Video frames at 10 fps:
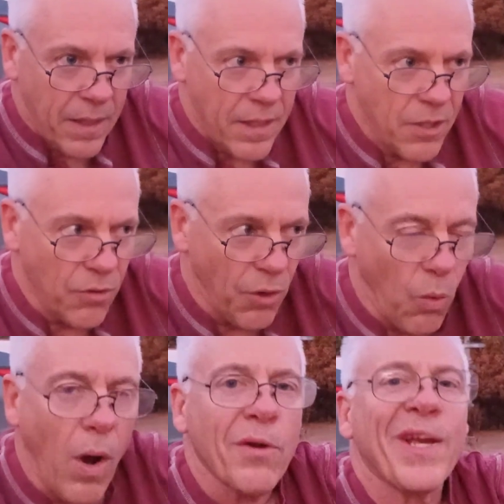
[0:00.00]
are
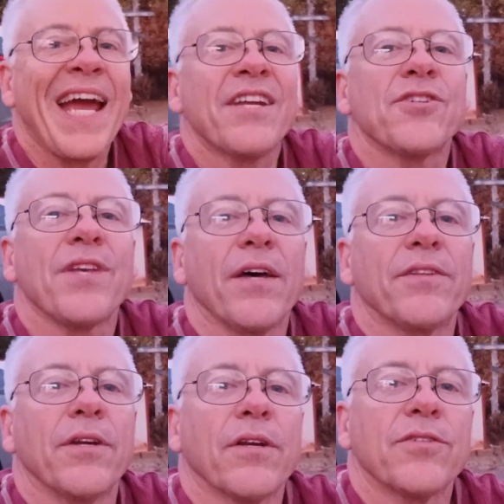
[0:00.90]
water caches out
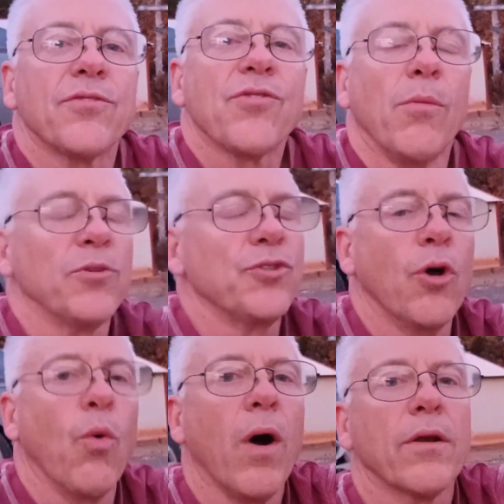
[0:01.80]
there because there's almost no
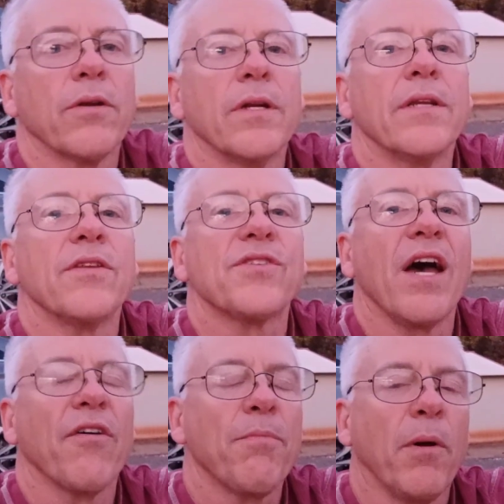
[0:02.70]
water in the
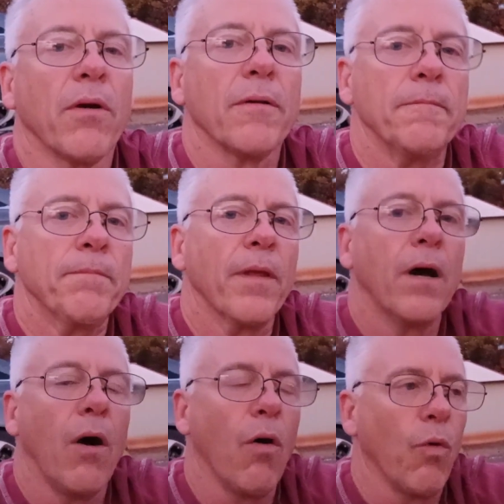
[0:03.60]
south part,
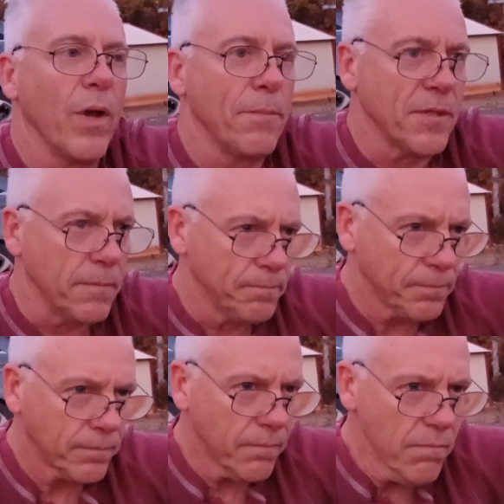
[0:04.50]
all the way up to
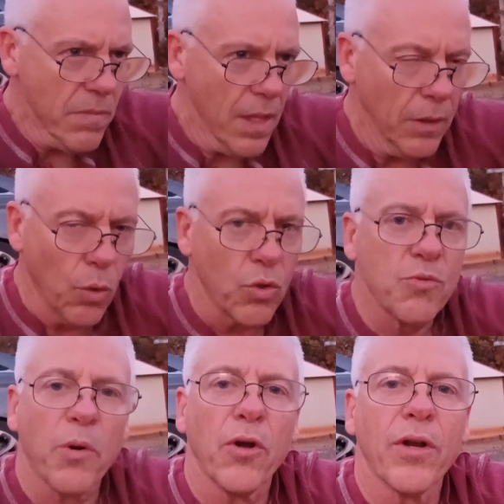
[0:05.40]

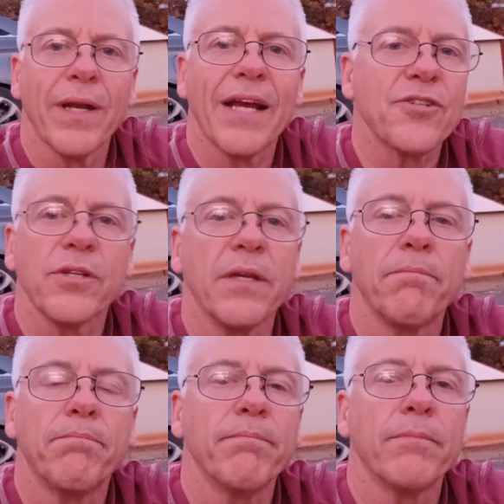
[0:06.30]
Lordsburg and actually
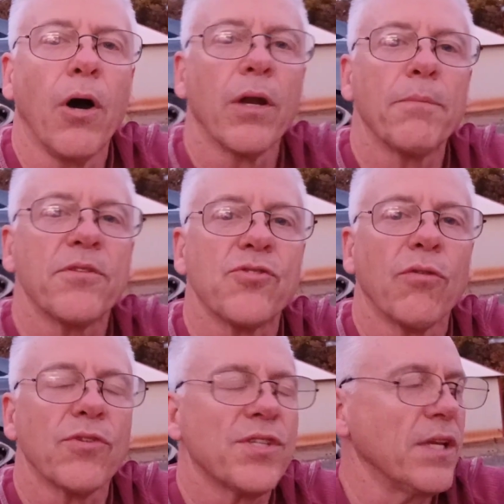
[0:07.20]
on up to
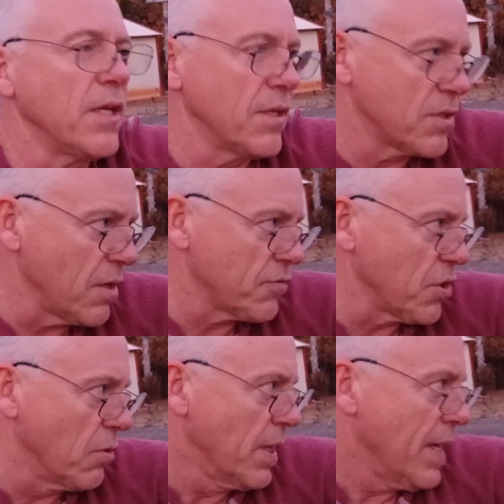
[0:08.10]
Silver City and stuff.
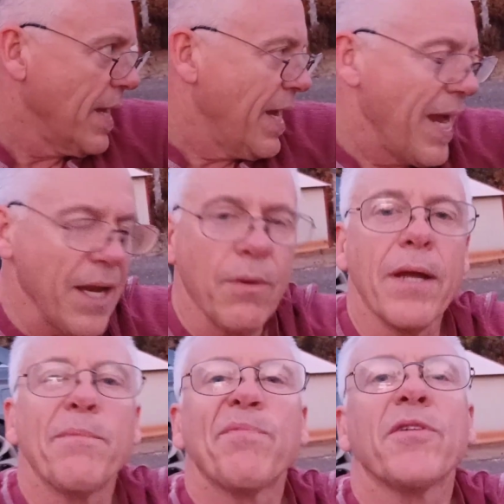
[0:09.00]
So,
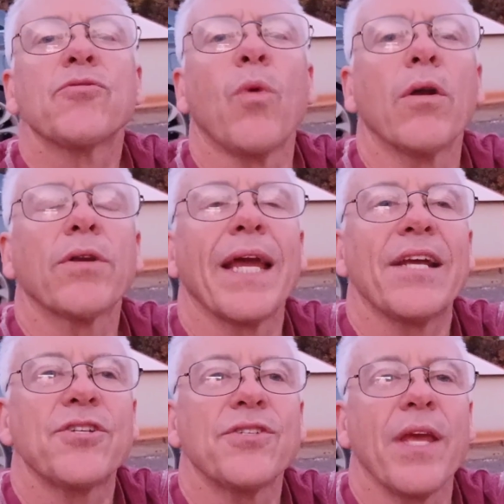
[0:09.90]
anyway, there's water
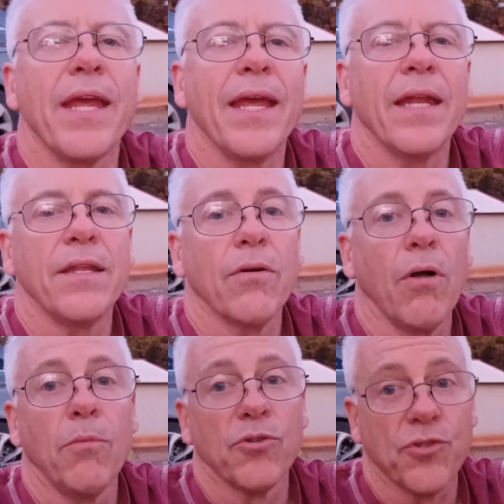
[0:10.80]
caches and they'll
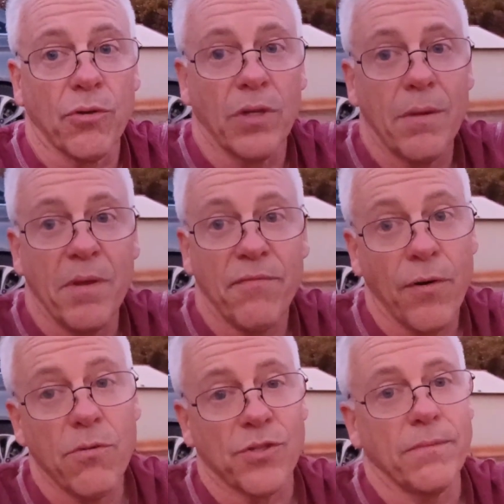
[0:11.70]
almost certainly be
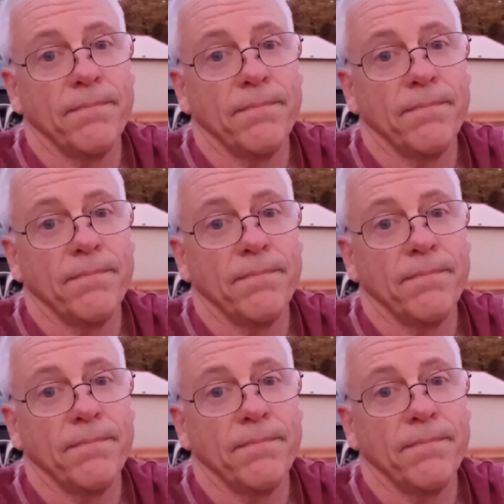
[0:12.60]
frozen.